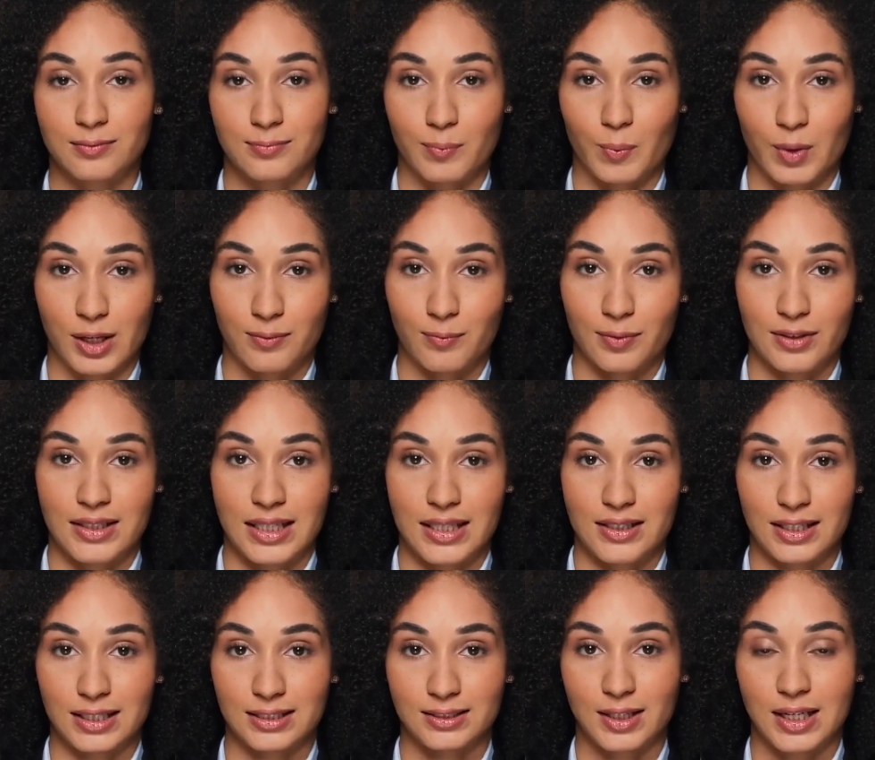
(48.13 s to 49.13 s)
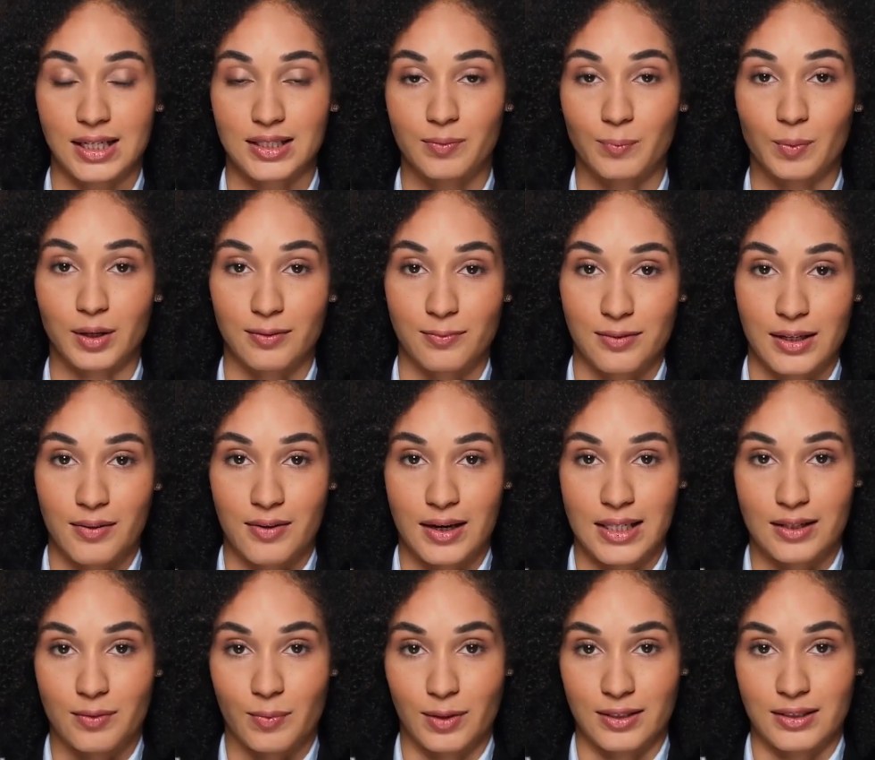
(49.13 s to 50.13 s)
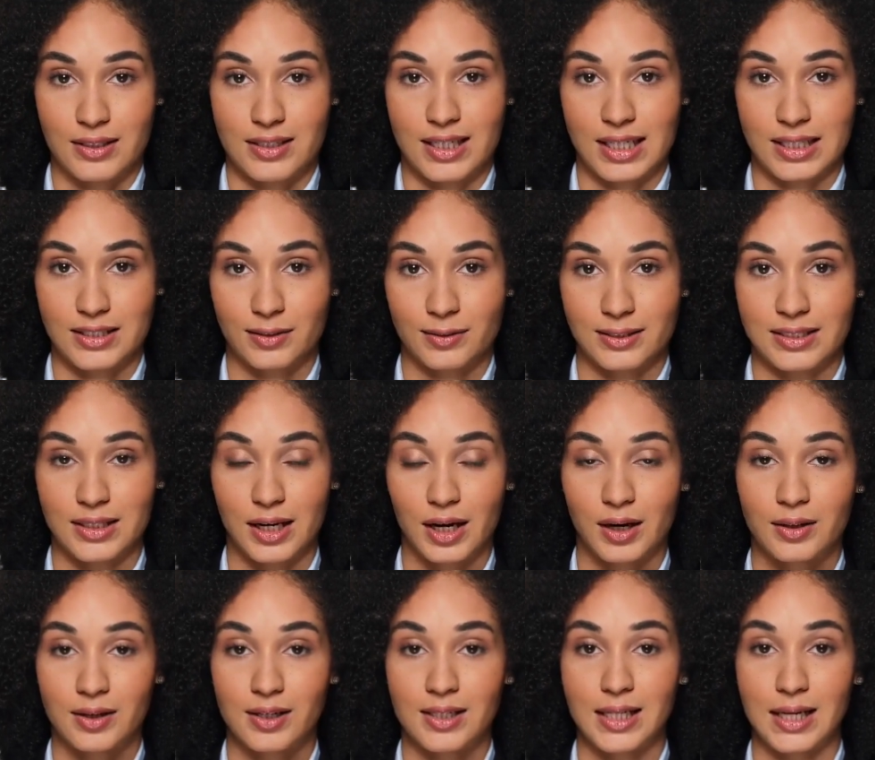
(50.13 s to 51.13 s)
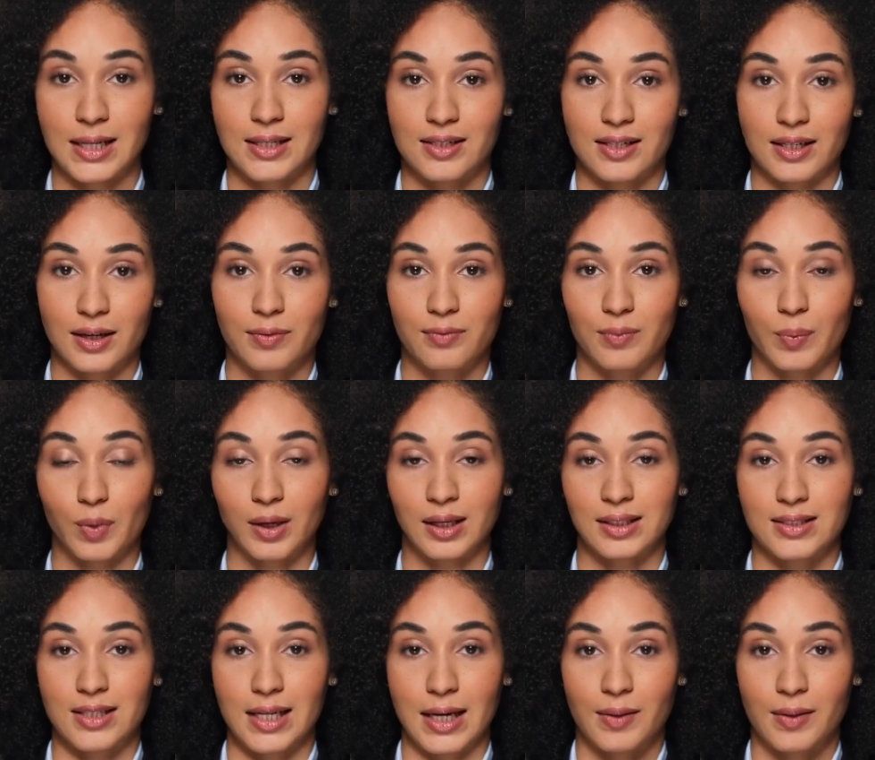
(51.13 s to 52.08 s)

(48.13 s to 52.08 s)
while Musetti has won 53% of his own second serve points